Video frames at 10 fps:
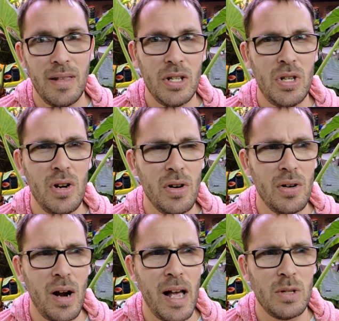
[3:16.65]
This
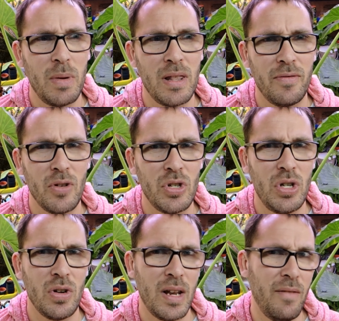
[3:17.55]
year has been the
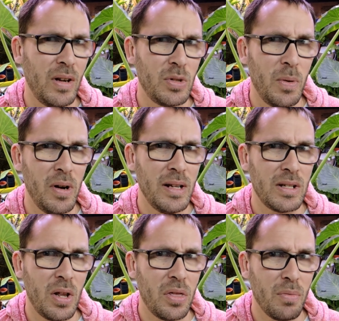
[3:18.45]
first year that I've
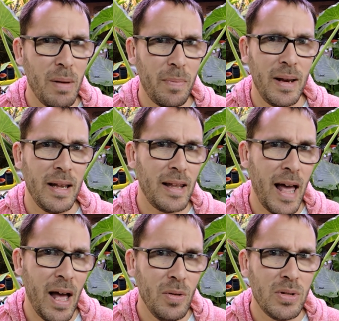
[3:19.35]
experienced thrip in
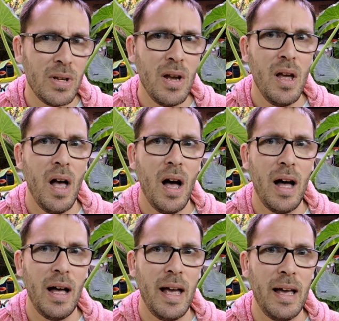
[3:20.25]
the house,
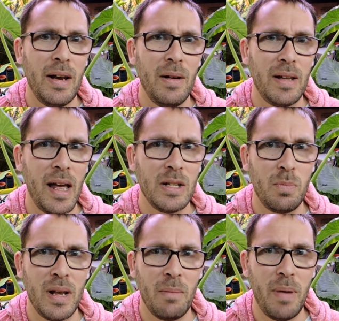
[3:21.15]
uh, and it
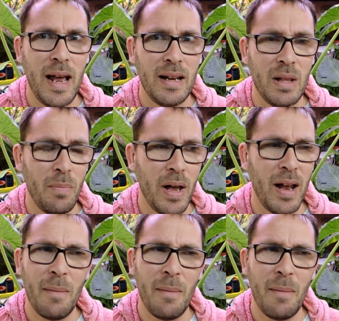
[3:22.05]
has been a pain in the butt.